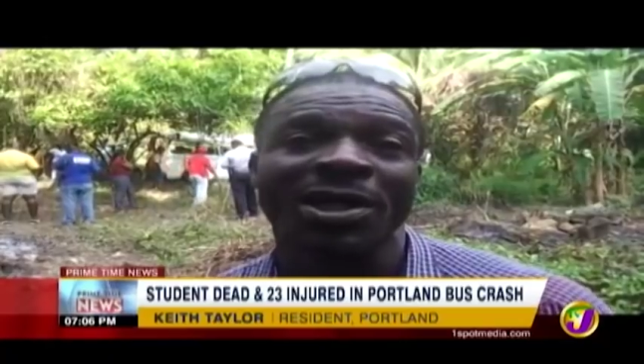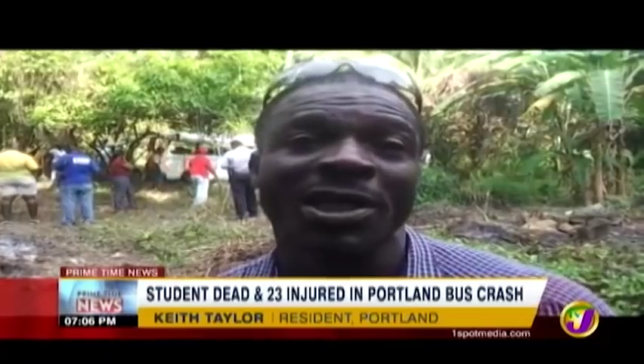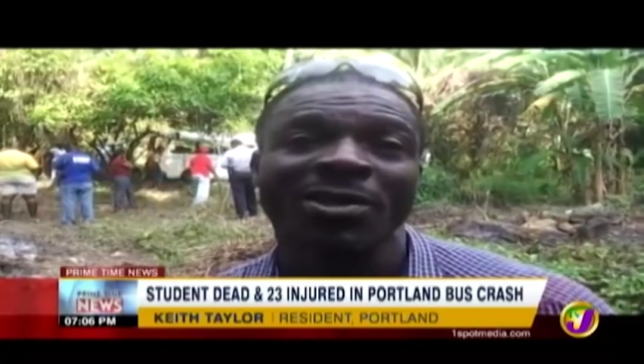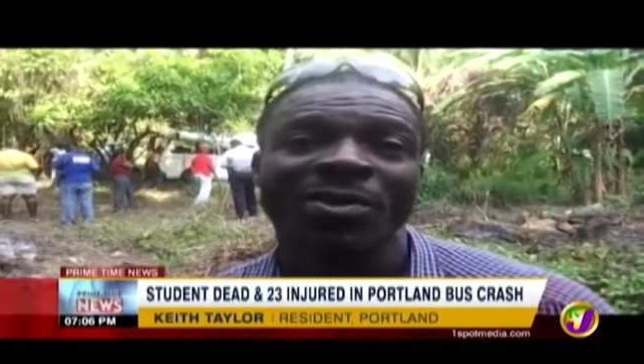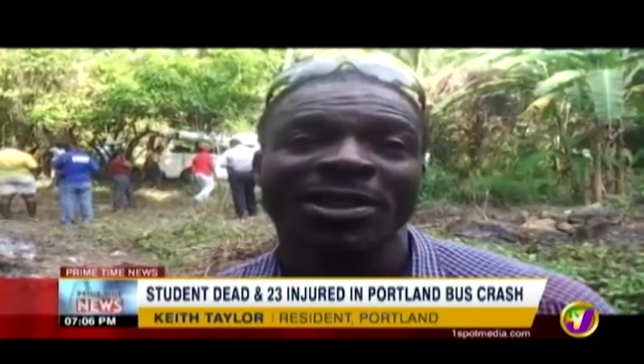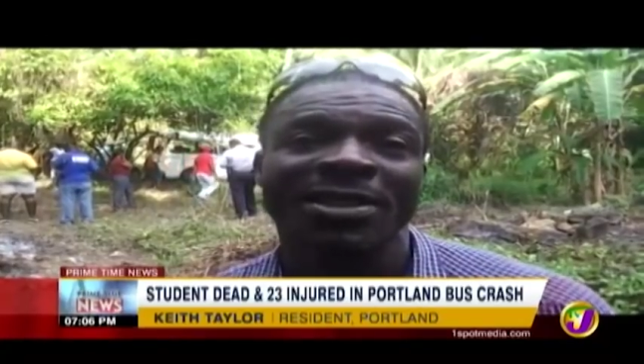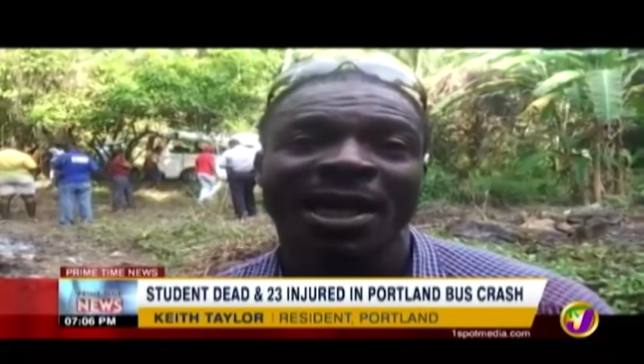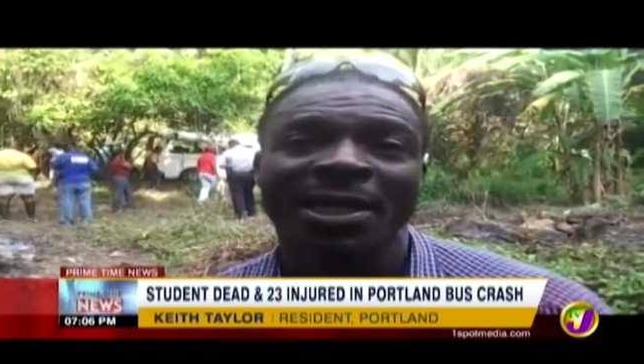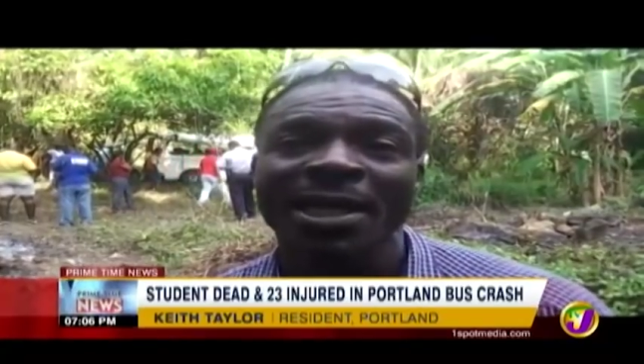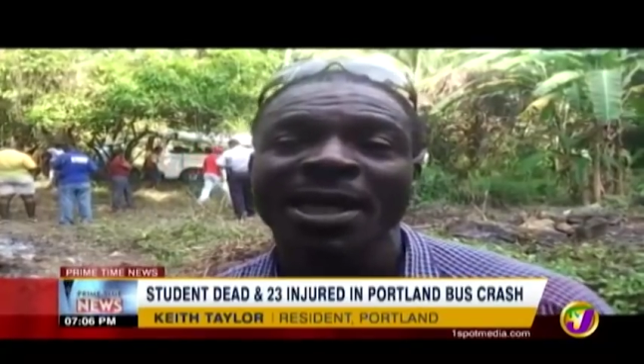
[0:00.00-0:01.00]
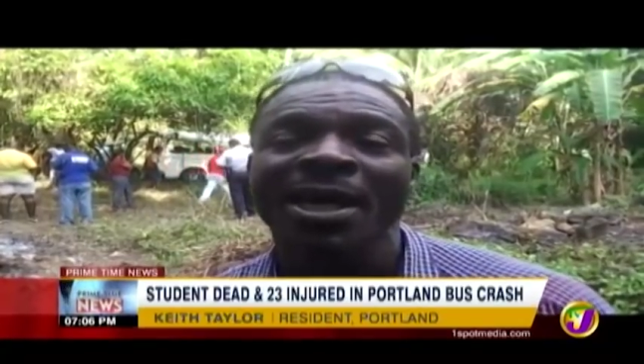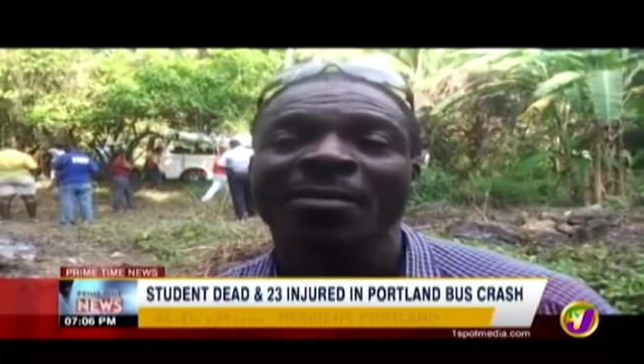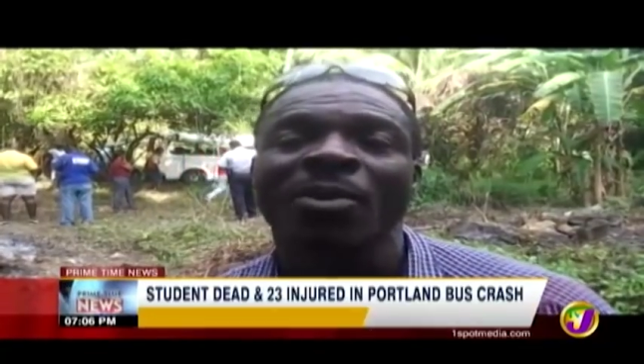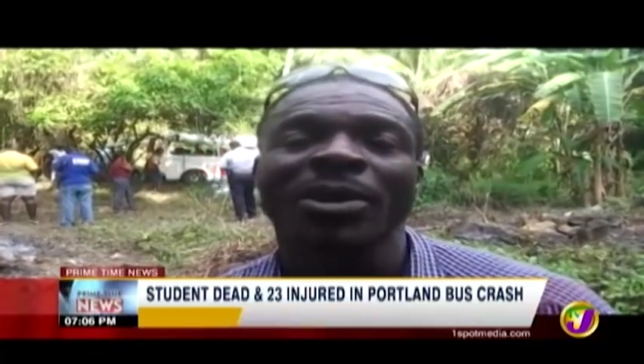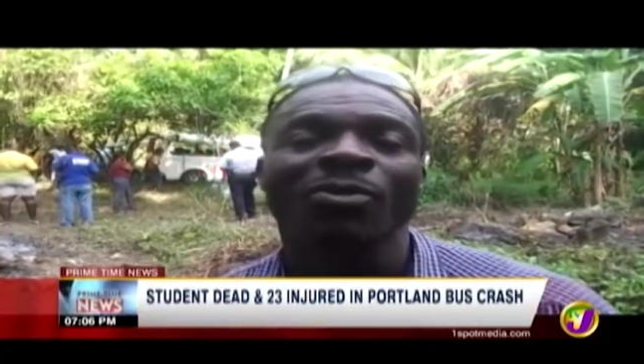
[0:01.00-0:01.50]
laden with sand.
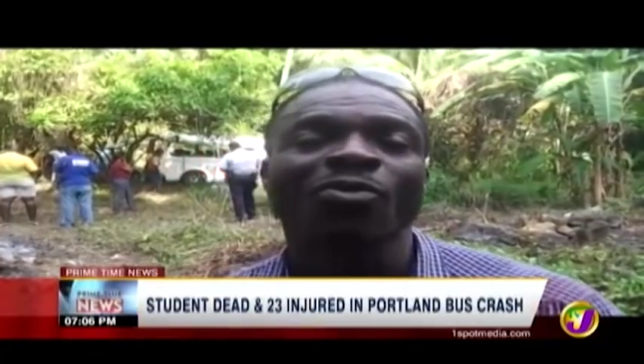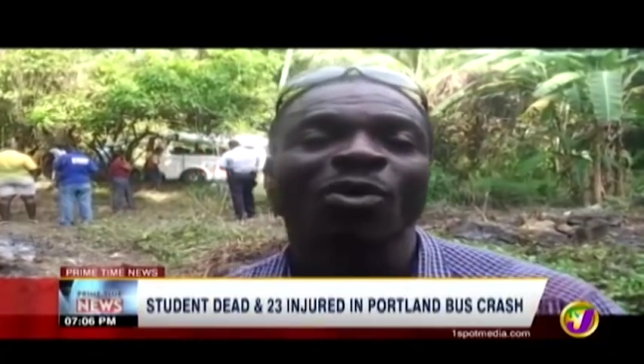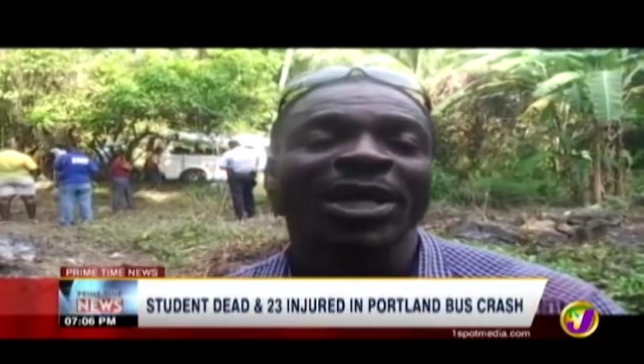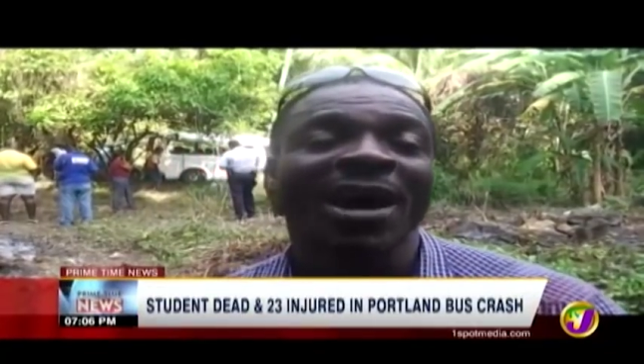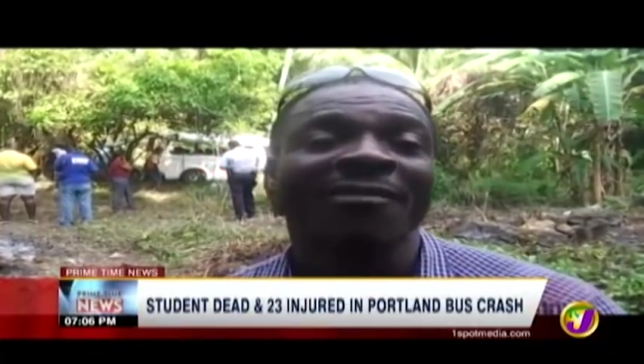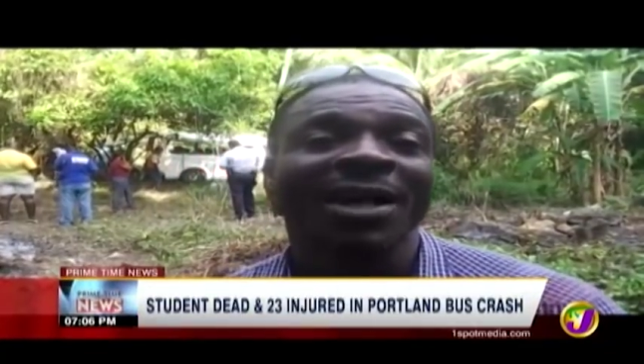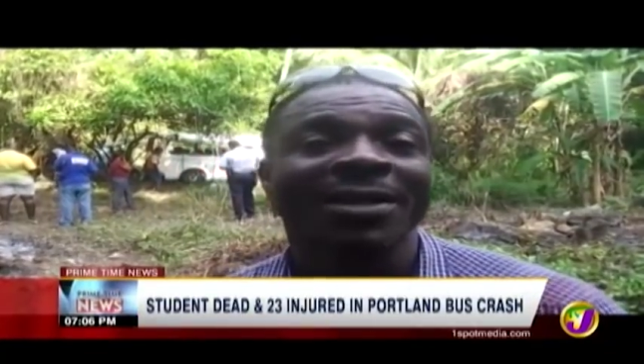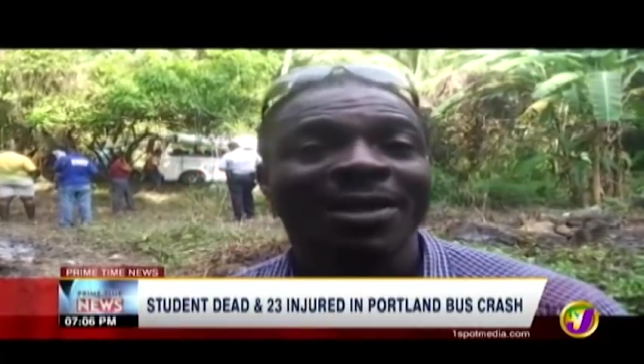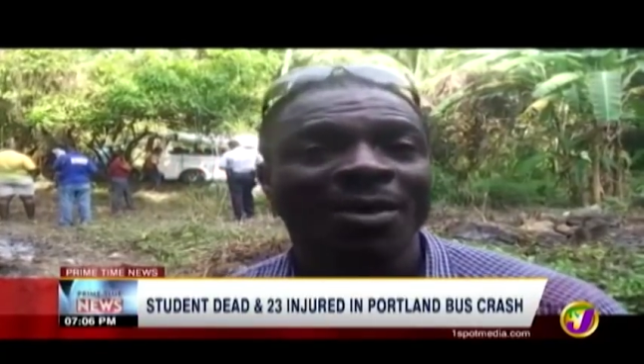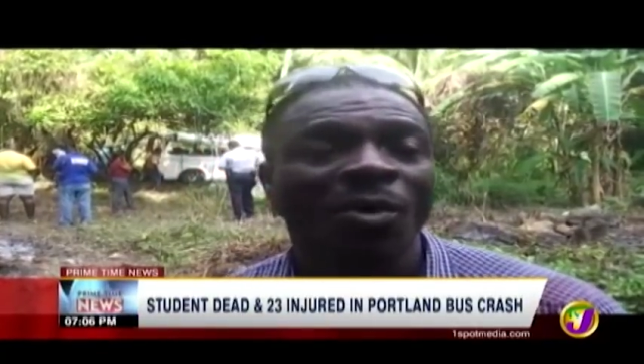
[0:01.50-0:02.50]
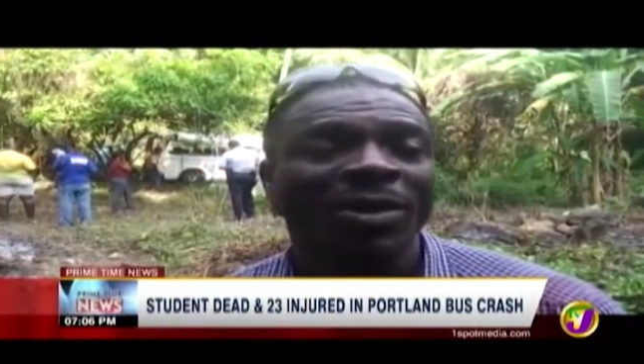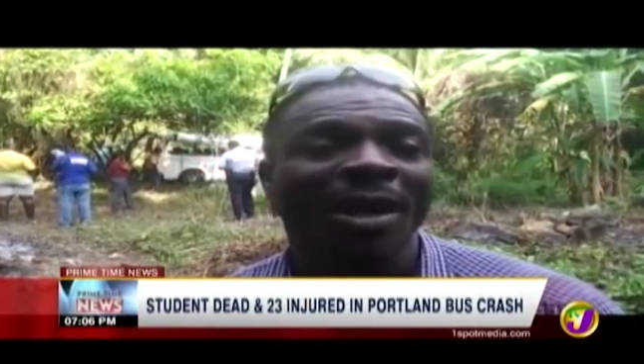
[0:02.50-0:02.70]
But the road they have a dig out,